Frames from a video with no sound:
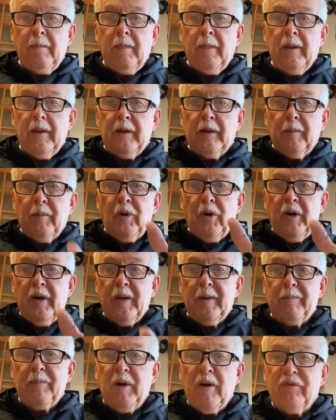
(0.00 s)
Hey, good
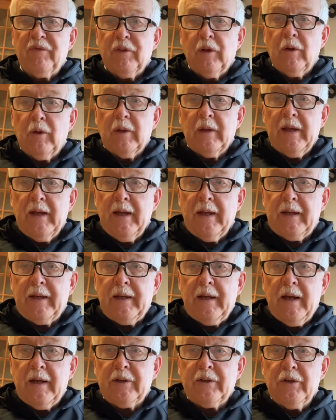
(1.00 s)
morning, Buffalo Lake,
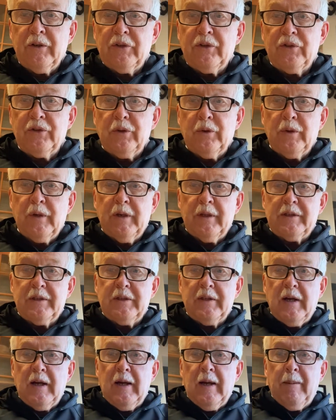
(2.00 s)
Hector Stewart. It's
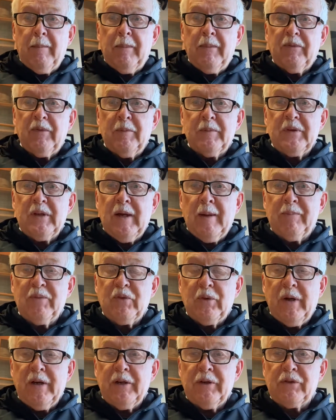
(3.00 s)
Tom from Top
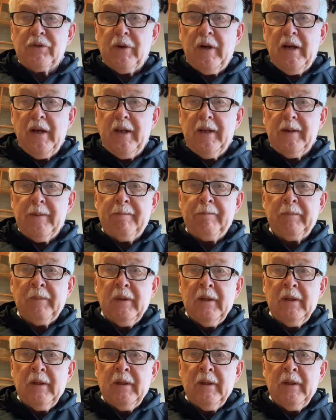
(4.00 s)
20 Training,